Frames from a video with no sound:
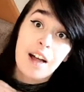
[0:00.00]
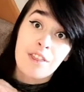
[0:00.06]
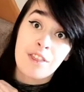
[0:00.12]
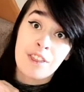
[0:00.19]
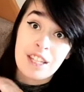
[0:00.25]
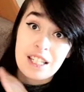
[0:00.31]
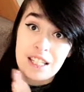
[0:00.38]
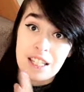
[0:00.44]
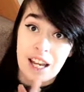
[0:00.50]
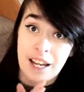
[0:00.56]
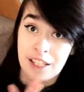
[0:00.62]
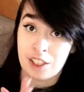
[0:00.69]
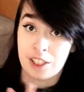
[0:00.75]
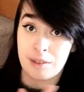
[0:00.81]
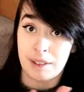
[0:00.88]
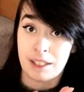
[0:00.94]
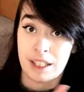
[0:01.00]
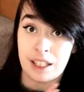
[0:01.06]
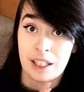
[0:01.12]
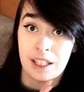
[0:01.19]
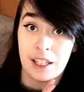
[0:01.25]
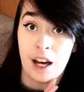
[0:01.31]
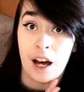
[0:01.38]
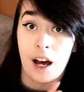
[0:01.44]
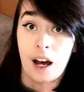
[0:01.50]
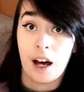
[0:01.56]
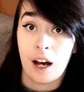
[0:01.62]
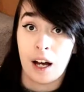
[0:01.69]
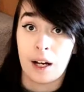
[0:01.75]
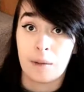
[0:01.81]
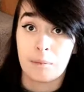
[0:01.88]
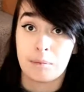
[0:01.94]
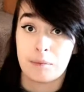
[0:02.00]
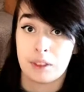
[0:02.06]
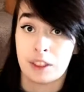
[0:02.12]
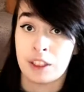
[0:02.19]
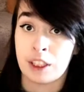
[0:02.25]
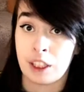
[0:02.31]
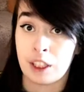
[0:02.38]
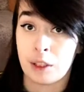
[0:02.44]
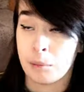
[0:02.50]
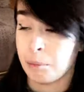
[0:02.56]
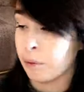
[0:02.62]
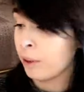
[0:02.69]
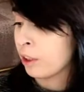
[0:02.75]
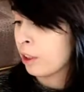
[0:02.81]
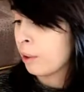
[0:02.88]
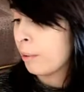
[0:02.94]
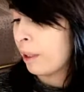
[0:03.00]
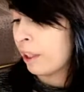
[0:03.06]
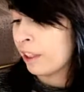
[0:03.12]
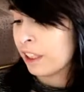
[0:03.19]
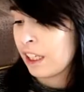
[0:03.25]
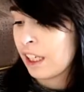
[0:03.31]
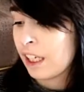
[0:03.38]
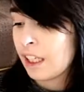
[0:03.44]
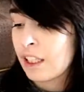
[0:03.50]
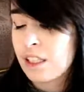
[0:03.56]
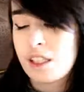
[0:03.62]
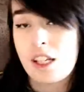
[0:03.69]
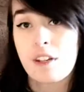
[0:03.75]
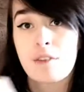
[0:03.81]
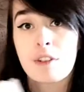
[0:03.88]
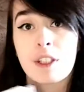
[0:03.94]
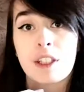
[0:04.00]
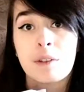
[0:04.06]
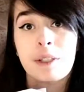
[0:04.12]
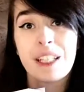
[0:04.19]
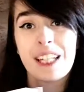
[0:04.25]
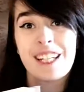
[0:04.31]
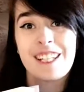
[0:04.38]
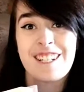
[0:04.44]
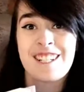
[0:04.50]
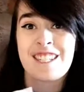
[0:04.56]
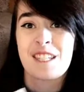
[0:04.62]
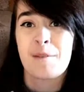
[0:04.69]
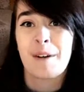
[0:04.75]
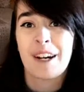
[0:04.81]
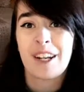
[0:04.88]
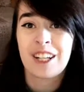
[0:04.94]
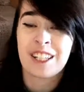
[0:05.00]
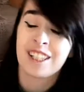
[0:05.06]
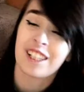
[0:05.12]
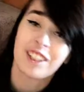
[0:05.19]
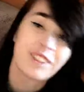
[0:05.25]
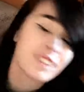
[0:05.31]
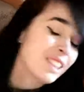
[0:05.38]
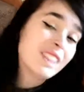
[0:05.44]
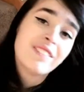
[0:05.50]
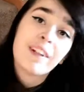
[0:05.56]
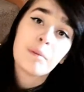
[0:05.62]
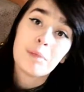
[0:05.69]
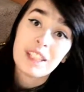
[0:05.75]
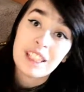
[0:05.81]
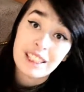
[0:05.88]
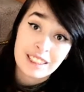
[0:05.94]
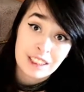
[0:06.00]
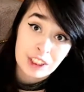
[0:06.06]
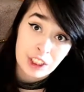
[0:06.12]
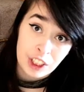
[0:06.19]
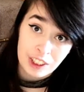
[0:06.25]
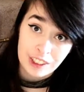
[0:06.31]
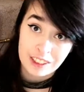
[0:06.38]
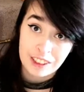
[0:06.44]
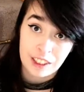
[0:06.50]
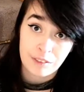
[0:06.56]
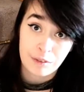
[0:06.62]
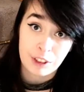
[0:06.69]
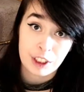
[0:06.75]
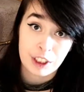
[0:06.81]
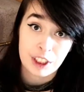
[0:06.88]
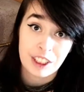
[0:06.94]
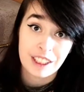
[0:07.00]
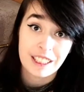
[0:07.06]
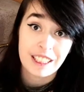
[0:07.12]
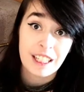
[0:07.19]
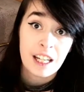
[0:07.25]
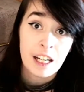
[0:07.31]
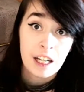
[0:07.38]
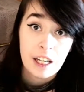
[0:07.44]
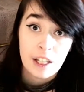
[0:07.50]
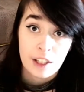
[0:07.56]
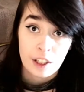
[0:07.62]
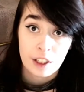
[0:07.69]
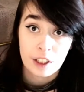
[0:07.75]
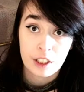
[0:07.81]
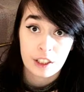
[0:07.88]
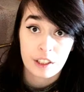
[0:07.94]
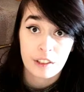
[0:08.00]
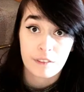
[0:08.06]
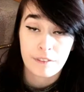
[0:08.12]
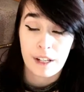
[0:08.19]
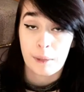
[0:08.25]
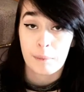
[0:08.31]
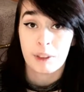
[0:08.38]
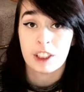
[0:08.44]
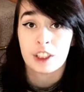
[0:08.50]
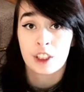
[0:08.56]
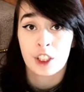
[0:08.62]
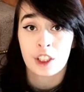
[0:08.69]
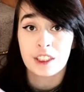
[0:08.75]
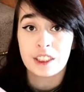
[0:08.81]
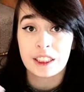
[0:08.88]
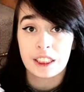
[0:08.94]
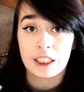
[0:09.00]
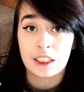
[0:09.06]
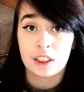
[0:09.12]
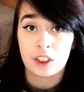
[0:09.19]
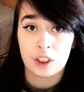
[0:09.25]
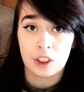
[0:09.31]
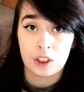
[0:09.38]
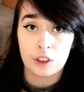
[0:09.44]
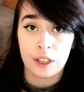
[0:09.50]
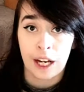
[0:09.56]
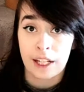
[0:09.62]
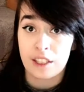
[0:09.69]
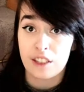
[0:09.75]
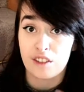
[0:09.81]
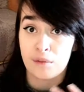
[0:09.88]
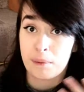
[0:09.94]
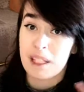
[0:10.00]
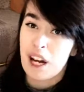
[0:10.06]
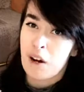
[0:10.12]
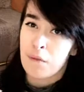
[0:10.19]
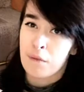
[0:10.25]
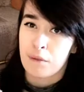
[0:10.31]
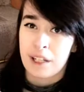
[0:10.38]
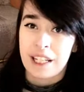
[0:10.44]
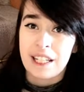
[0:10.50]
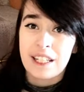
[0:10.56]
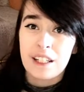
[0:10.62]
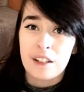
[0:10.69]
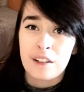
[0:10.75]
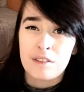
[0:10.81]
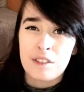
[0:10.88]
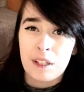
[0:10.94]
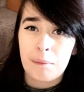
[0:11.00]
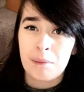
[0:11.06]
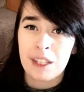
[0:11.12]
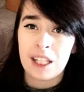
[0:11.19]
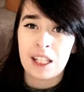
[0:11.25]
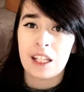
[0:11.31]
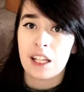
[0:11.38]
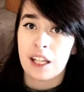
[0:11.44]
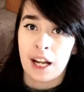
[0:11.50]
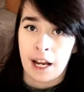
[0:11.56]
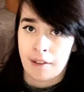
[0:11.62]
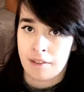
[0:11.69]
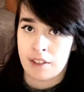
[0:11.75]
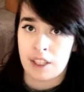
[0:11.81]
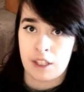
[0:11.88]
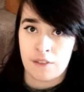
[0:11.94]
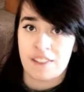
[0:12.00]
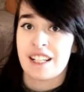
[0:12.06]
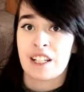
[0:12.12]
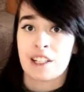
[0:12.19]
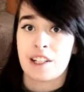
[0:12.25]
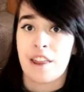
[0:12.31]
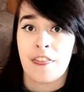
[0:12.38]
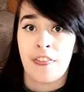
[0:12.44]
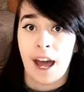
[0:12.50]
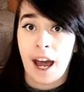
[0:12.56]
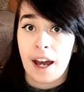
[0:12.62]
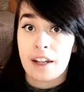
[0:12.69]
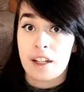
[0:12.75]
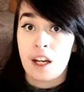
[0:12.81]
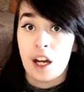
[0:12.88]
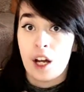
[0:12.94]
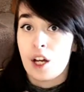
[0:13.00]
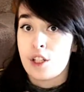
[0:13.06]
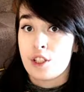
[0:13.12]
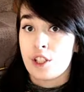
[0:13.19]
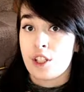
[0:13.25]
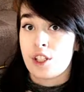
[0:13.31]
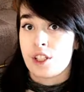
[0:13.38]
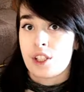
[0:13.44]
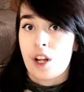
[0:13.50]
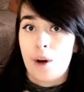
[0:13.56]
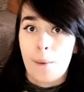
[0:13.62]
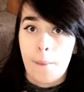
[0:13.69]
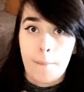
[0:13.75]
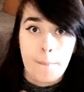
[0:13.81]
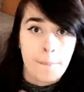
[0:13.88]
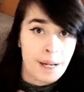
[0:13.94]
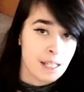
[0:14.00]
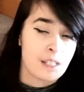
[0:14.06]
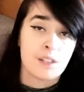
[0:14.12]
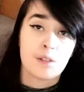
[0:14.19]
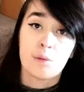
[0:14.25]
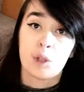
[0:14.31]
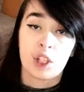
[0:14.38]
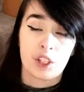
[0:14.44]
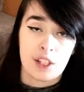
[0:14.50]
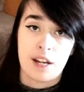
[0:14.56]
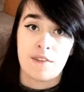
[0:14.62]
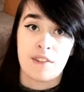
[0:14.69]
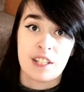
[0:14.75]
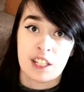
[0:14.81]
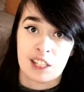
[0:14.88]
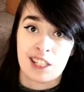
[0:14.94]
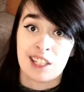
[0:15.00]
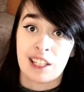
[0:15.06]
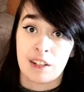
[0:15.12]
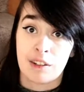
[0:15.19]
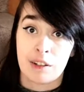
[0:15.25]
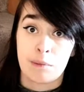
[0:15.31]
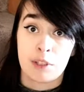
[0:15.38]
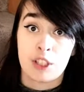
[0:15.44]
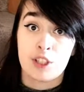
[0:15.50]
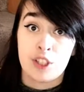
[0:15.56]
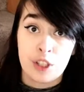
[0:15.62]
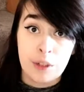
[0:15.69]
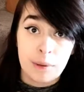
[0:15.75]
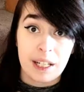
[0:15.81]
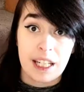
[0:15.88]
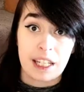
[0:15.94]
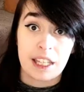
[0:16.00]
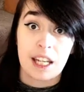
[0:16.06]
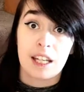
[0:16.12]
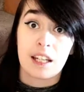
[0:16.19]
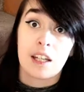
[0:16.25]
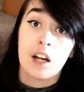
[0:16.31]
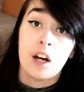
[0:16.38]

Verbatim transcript: This, I actually read the um, little blurb on the inside really quick, and it is about a girl whose family is cursed, unfortunately. Her family's curse is to kind of be afraid of something and have this fear that just messes with their life and doesn't allow them to do anything.